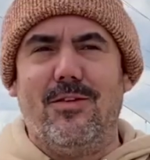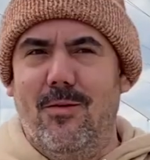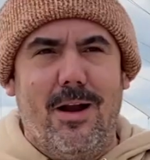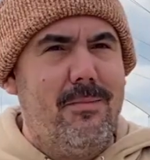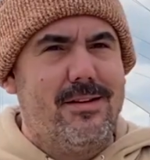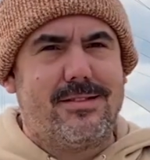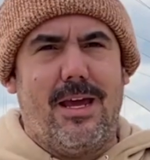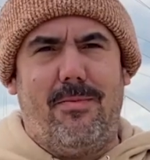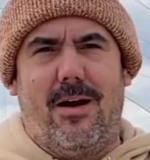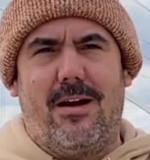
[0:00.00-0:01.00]
If you want to build a
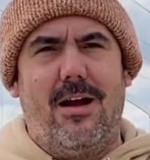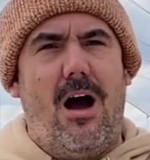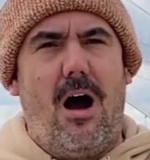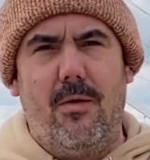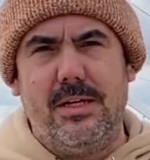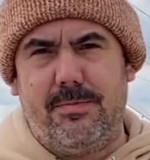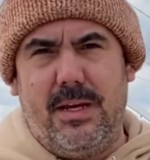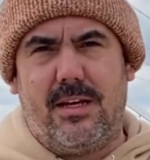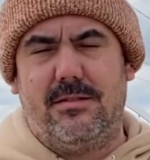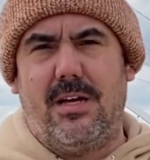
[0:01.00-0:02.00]
skate park, always
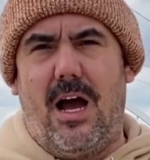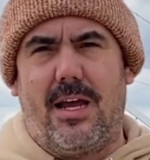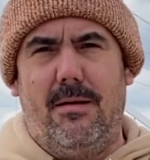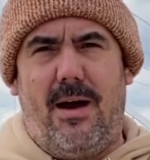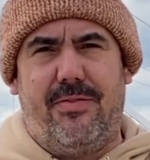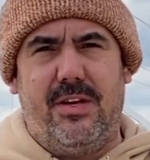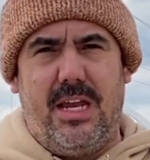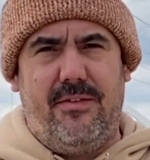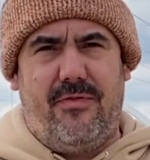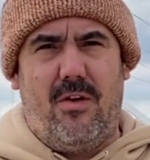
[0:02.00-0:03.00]
be talking about the
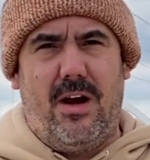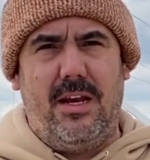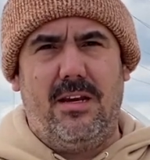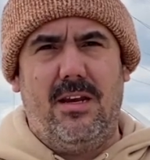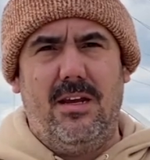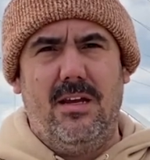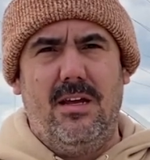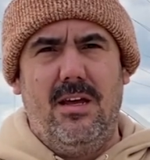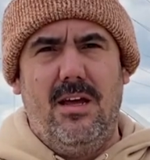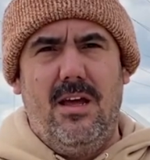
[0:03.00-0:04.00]
need for it
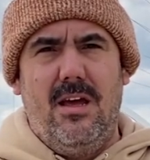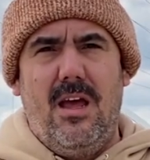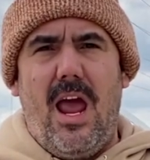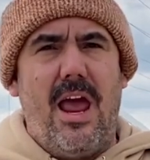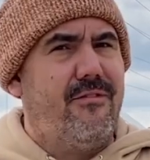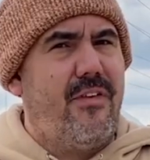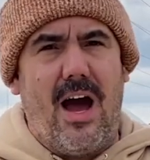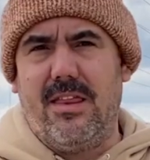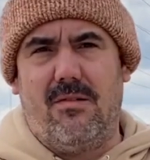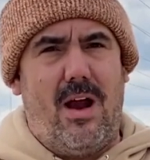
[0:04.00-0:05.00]
and
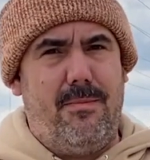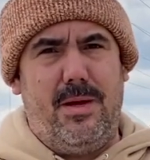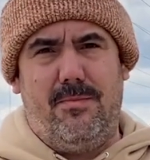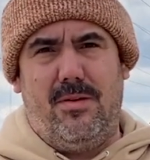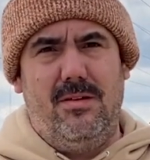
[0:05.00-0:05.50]
find the right people.